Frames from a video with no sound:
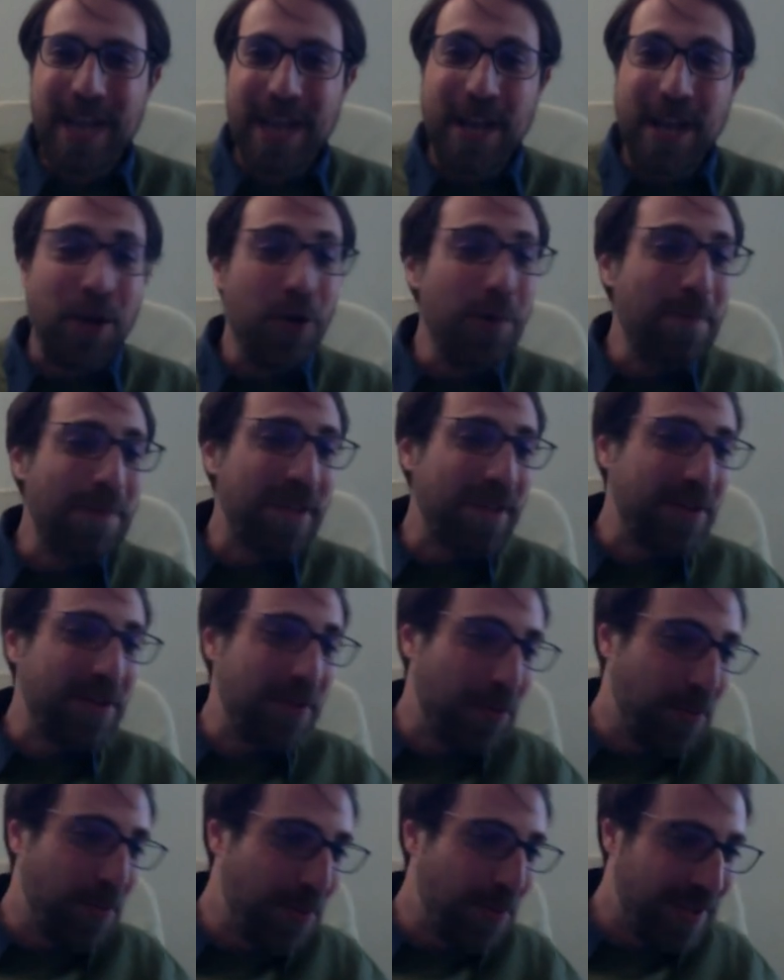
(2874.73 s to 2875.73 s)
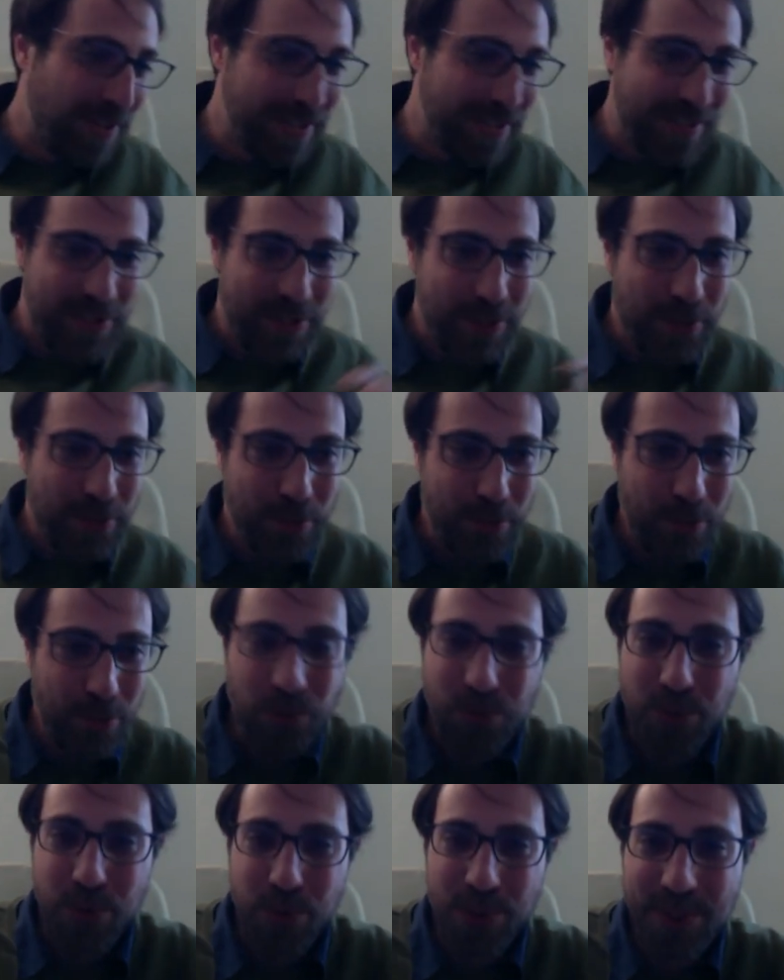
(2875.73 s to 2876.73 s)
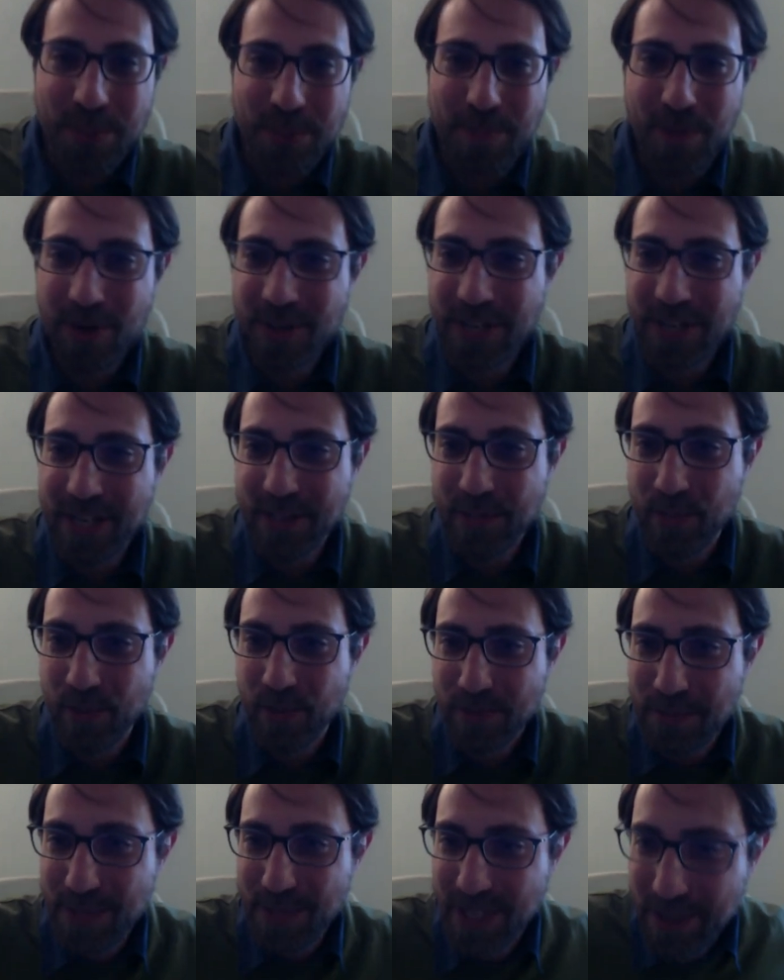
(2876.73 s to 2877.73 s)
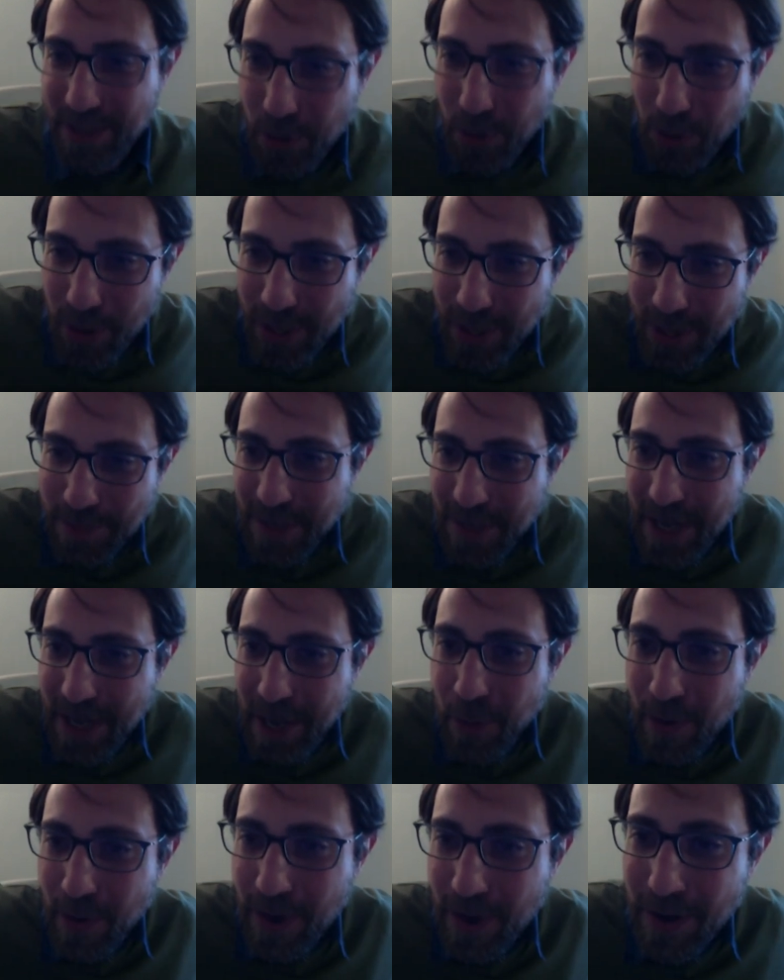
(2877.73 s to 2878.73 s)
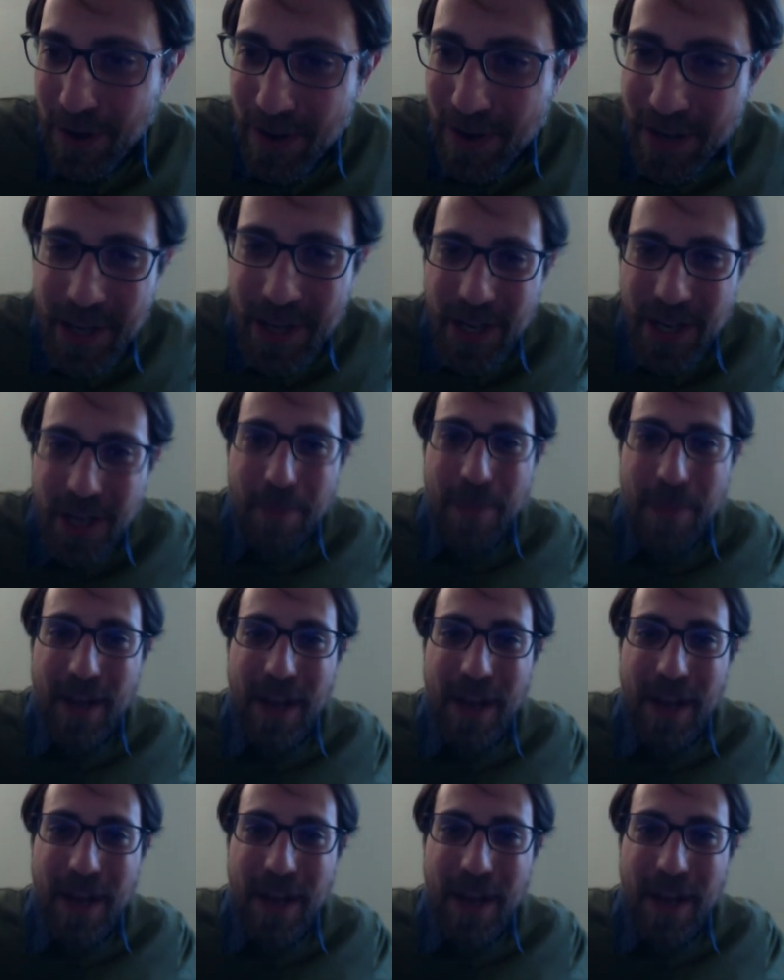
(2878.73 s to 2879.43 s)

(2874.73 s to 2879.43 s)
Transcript: And I hope that who will listen to to this podcast won't be annoyed by our by